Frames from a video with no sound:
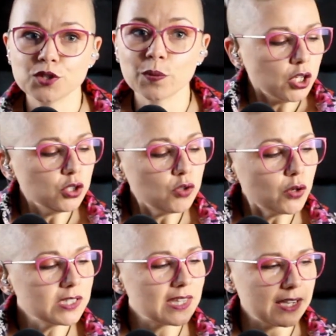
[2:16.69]
So you
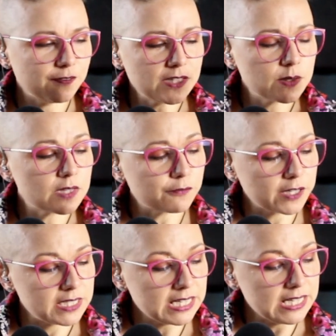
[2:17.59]
notice that if this is the
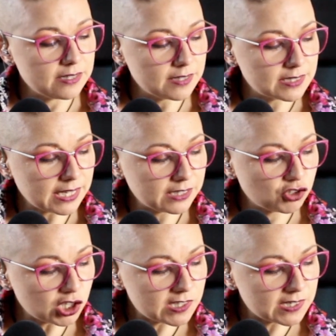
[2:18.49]
front teeth, it's like
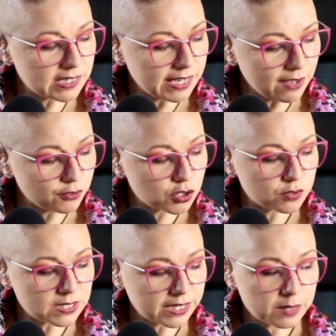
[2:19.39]
just sitting ever so
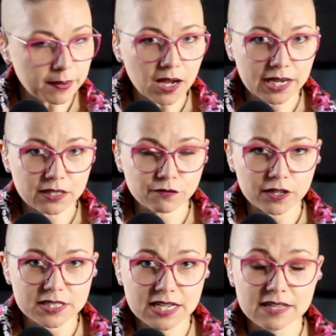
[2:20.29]
slightly behind the
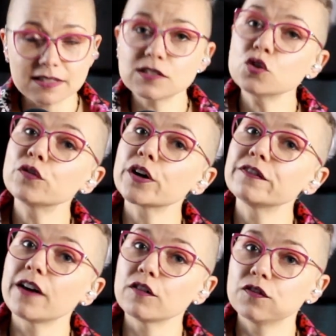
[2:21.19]
front teeth. It's still very
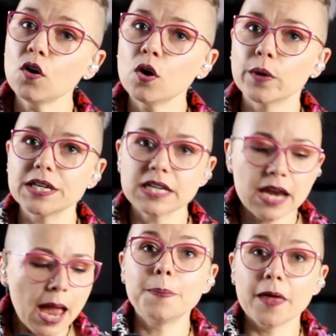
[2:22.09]
far forward.
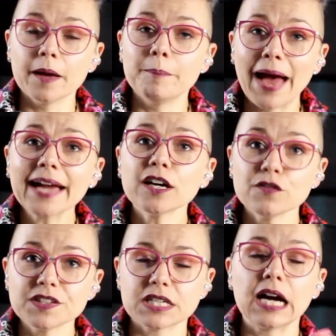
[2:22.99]
The back
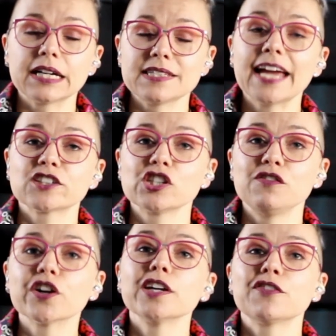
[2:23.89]
of the tongue is actually
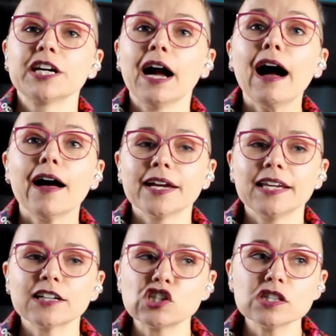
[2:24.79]
very, very high.
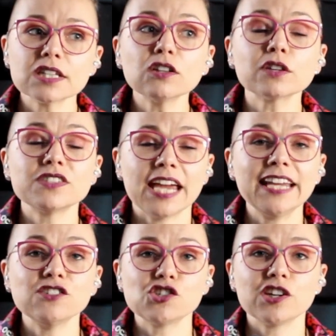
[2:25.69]
And actually there's a lot of
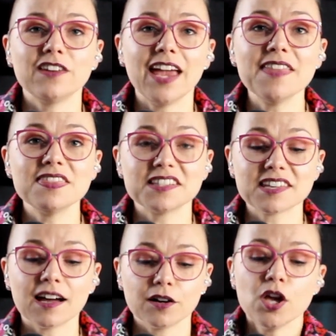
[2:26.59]
tension in the
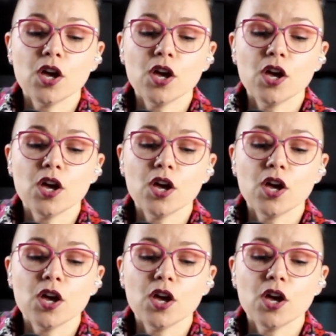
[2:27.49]
tongue.